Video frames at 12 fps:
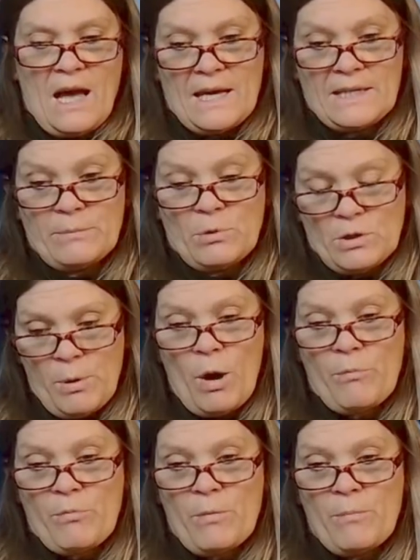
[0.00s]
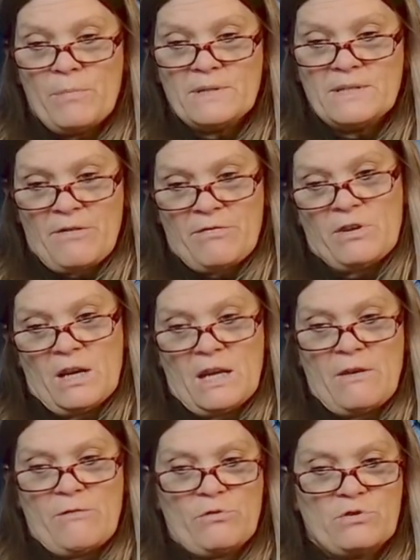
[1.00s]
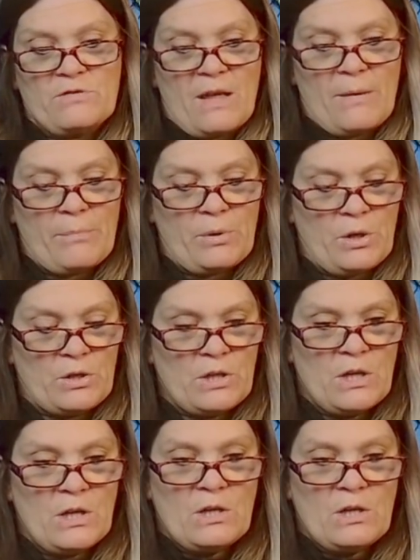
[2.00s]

And I'm going to pop them definitely in front of that bird.